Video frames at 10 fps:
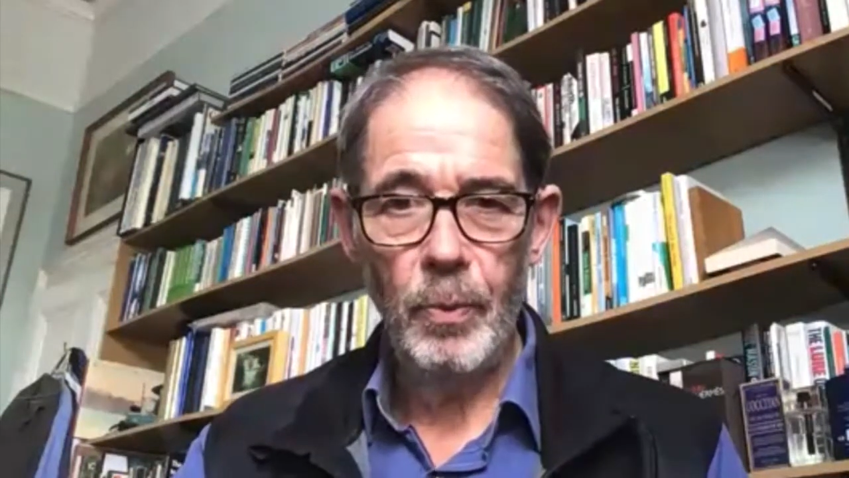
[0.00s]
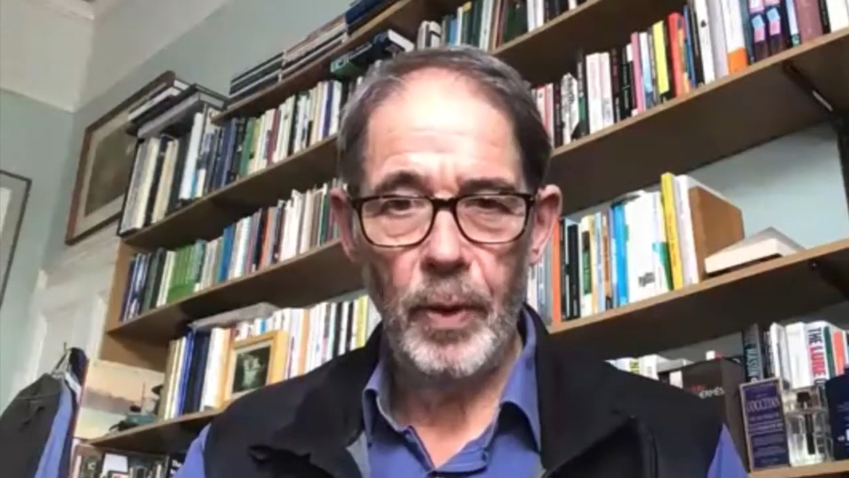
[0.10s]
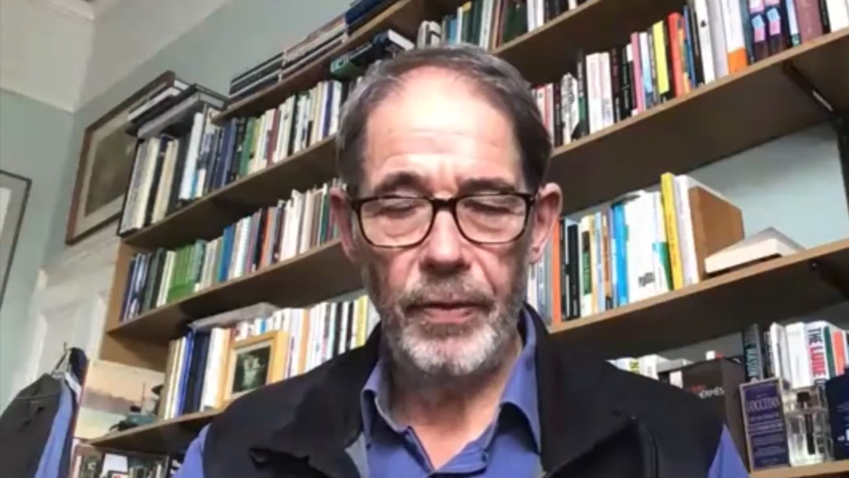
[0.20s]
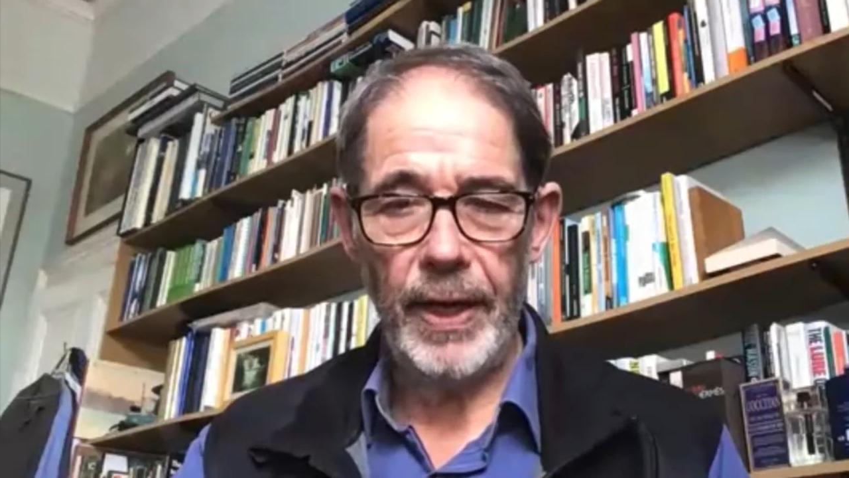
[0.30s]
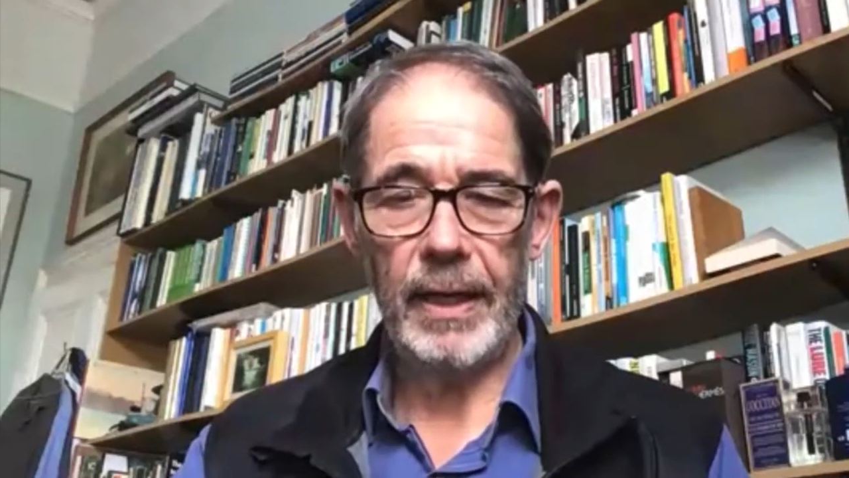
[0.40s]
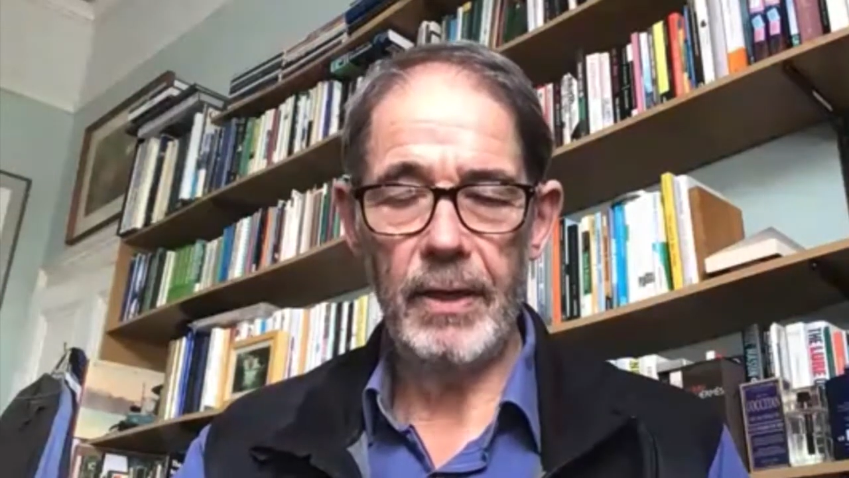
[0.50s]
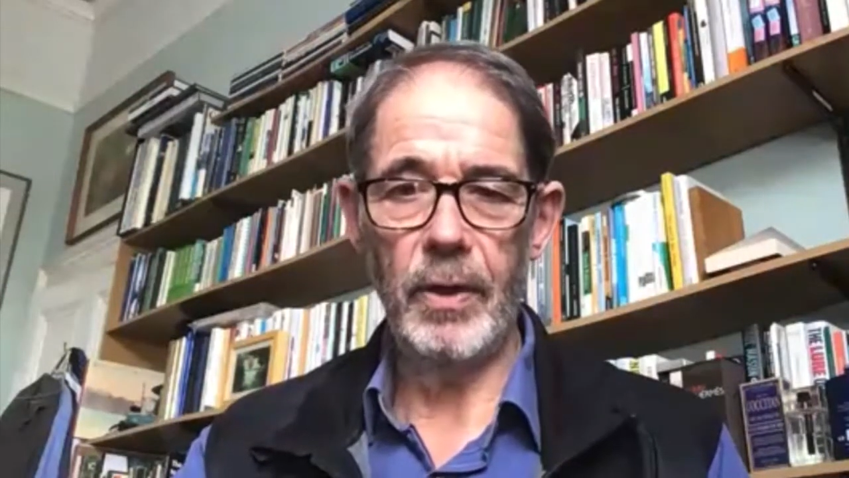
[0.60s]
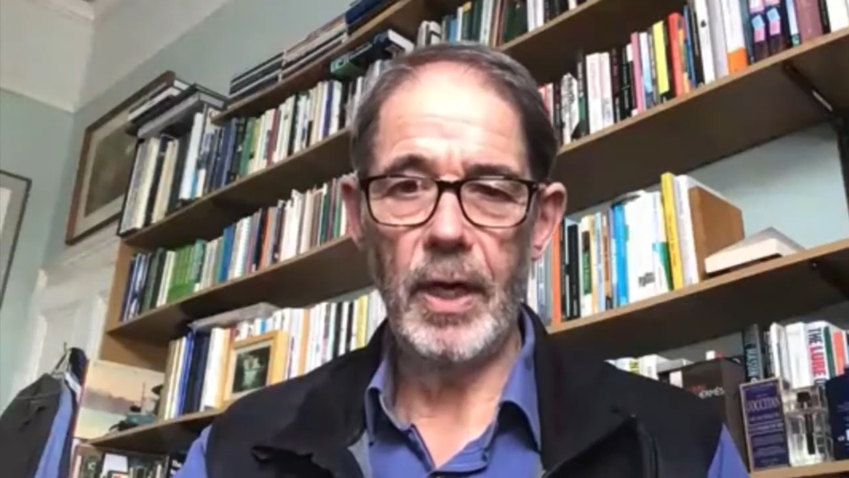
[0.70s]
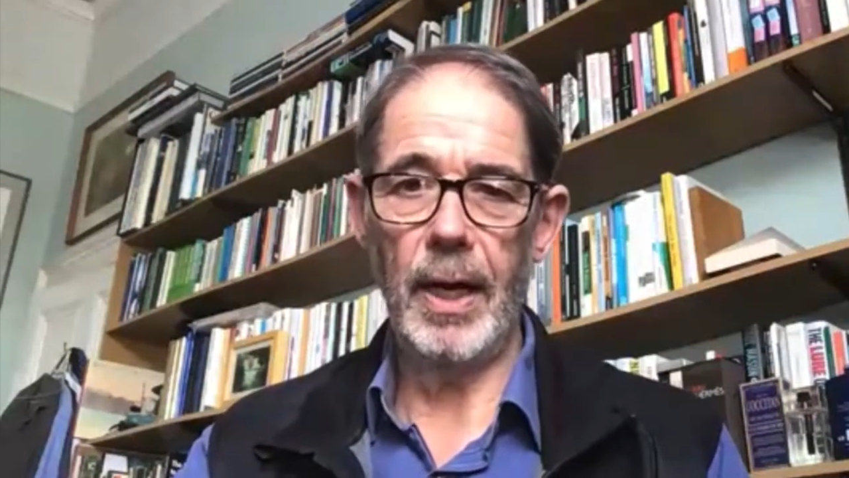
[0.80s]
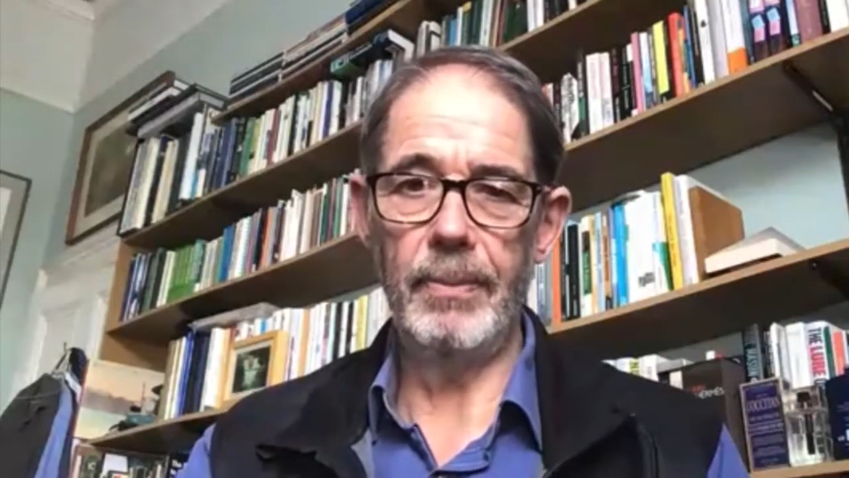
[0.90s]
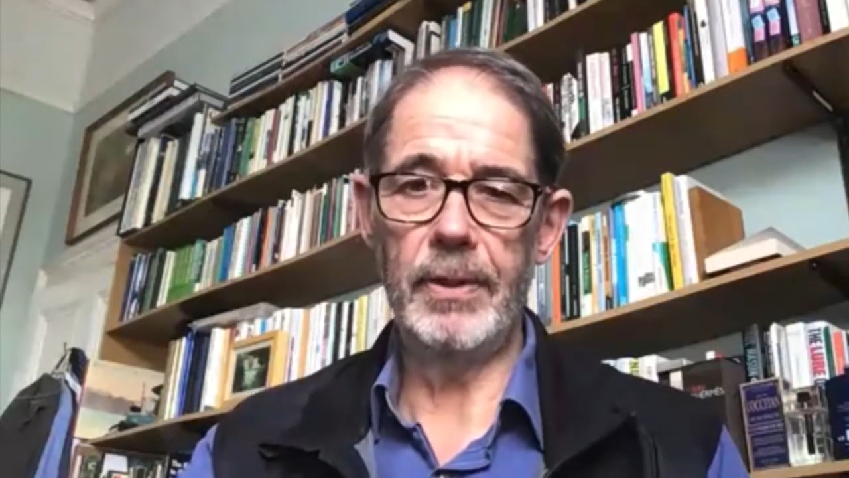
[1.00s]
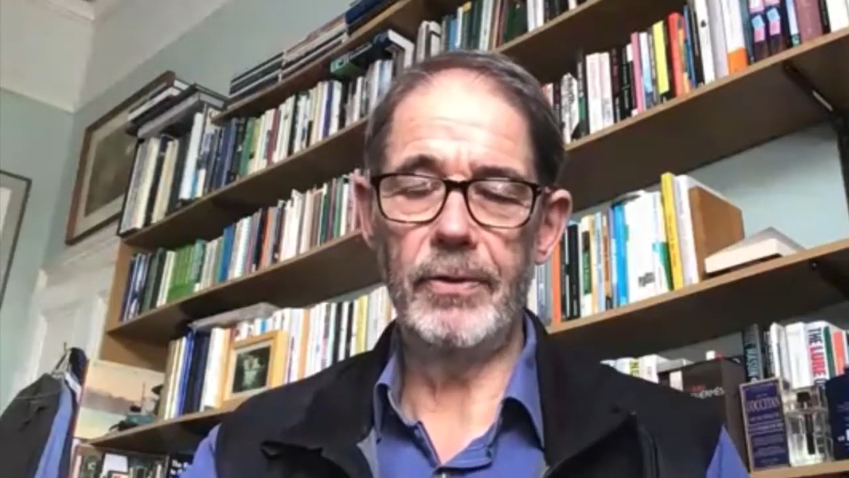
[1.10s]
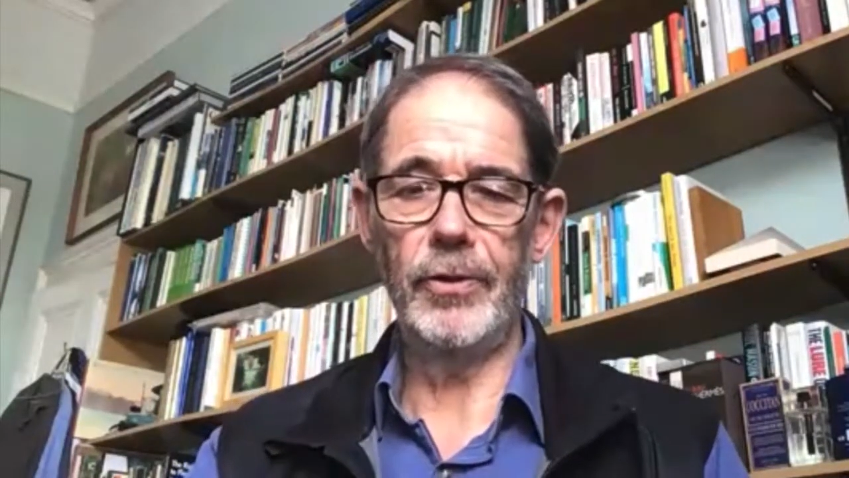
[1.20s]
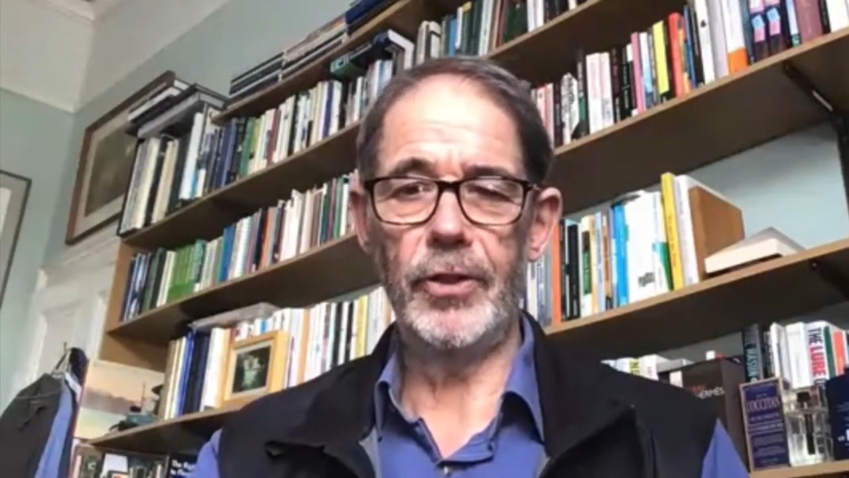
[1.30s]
with a low carbon